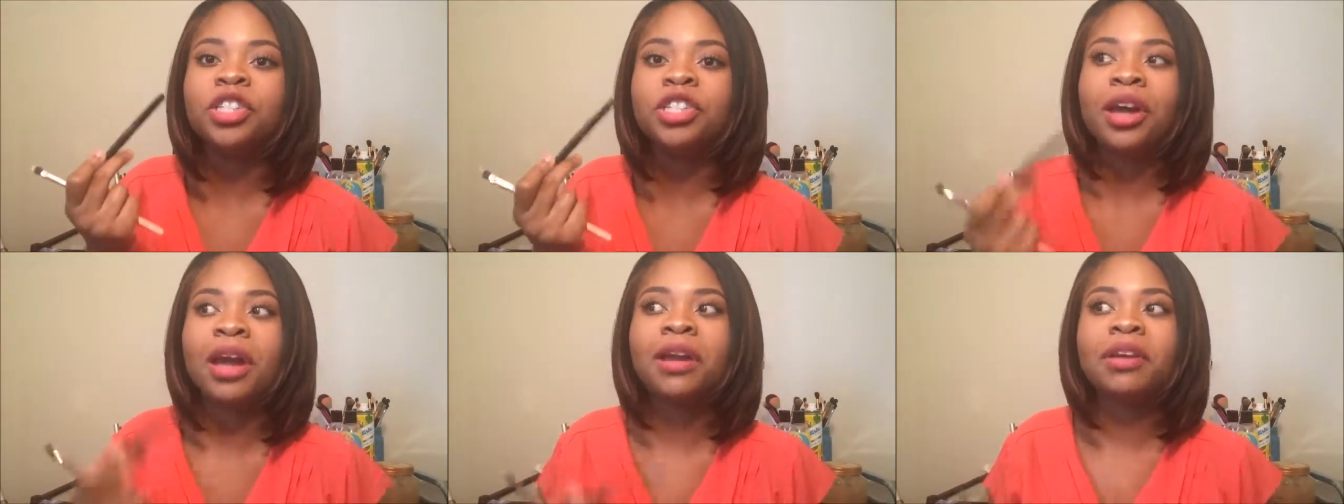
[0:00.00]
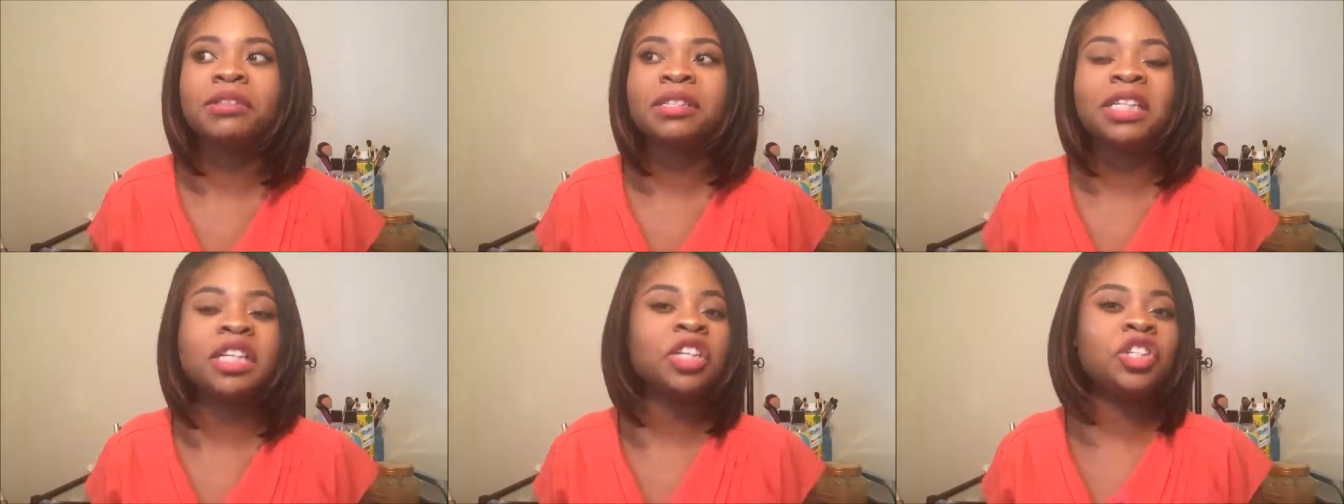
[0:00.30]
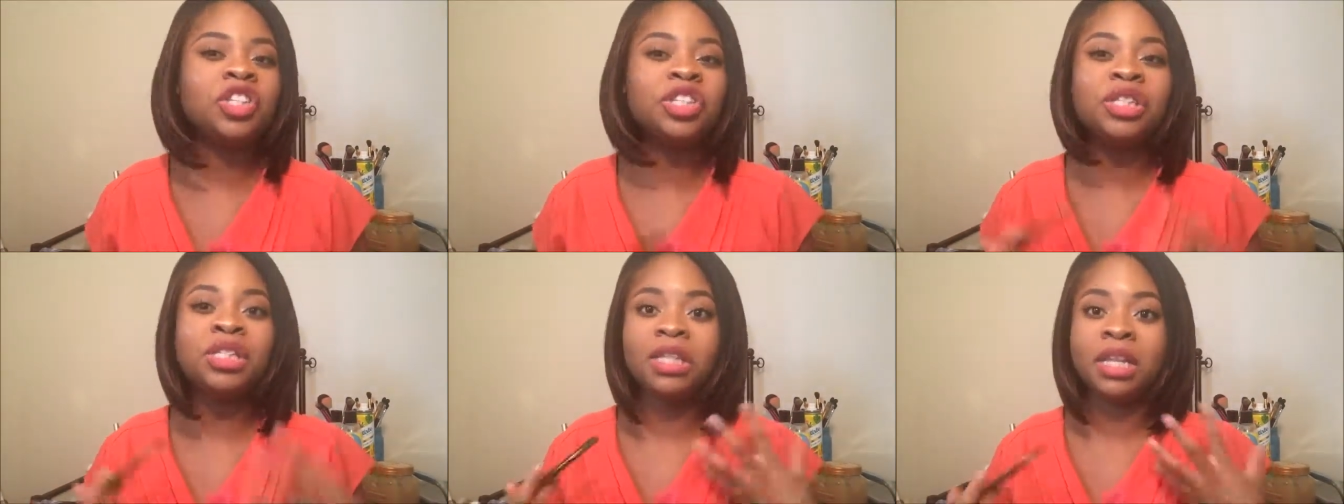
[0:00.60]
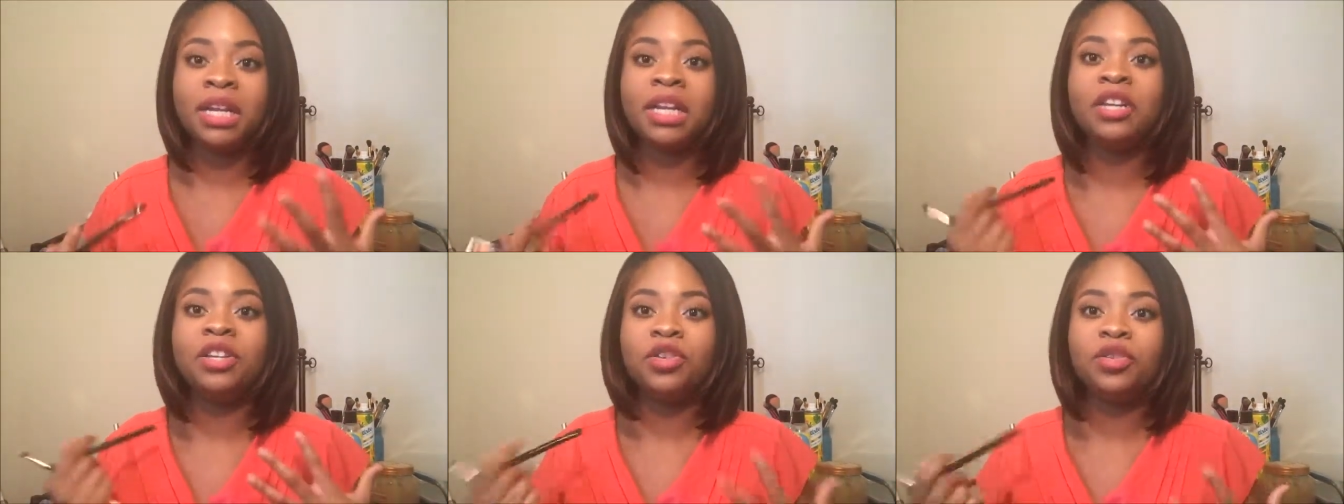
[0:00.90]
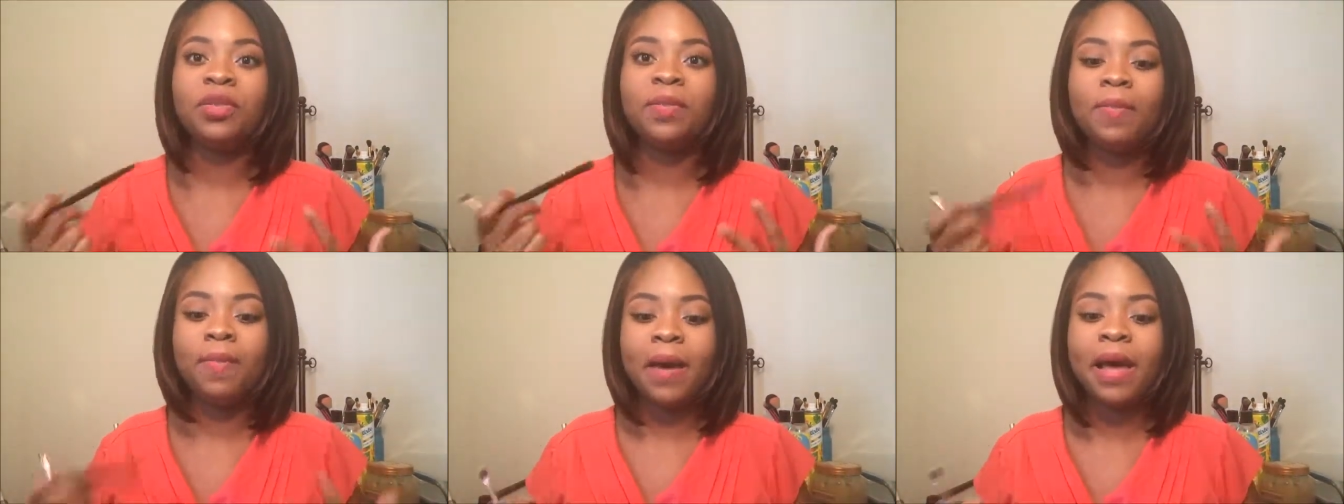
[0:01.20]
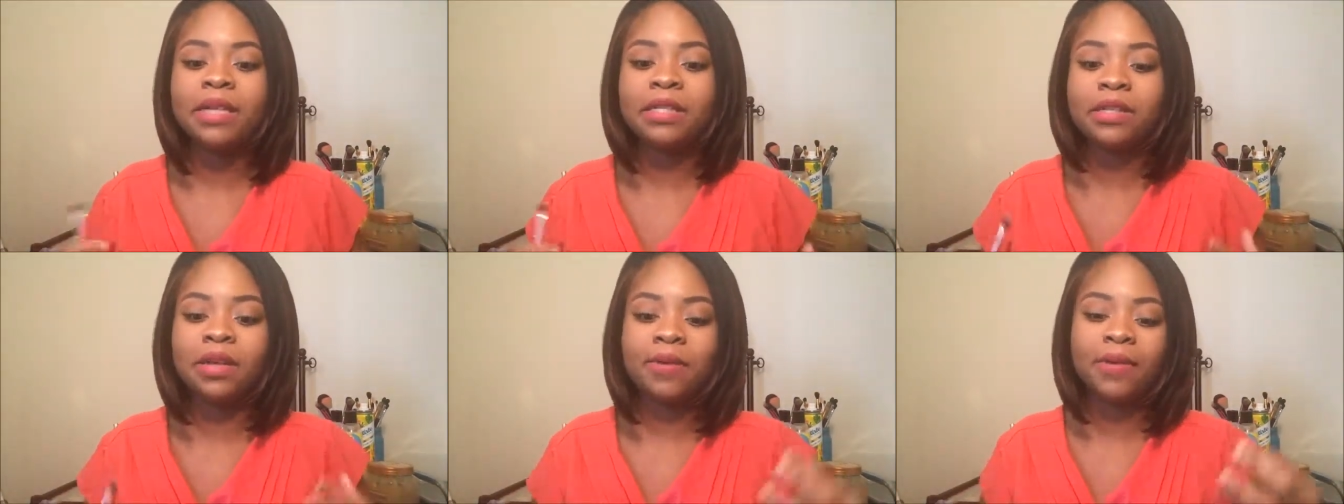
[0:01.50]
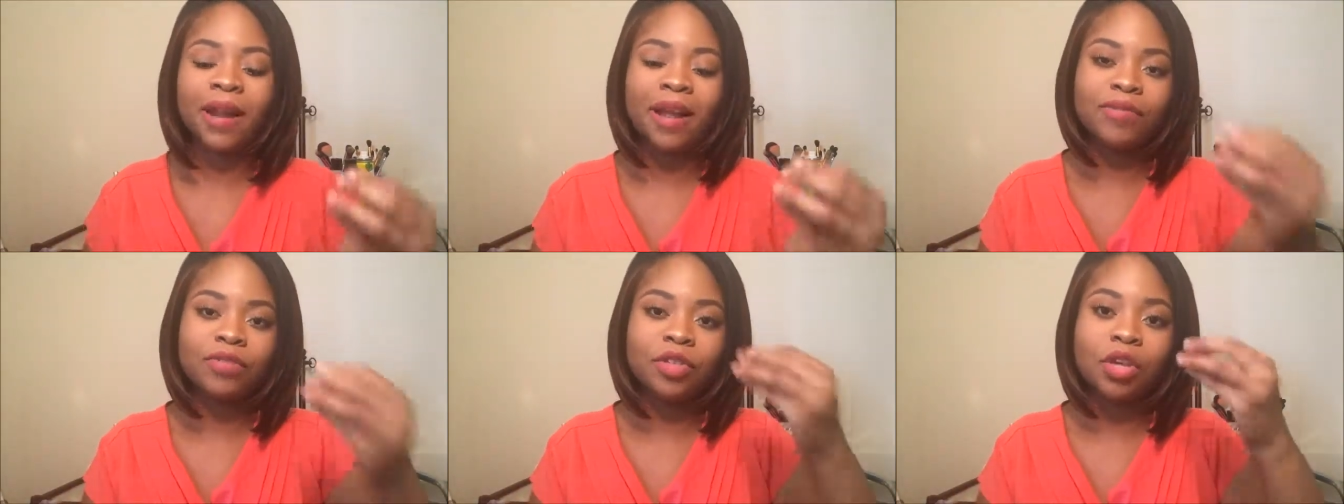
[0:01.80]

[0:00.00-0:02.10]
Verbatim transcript: shadows and it just didn't do the best. So I would have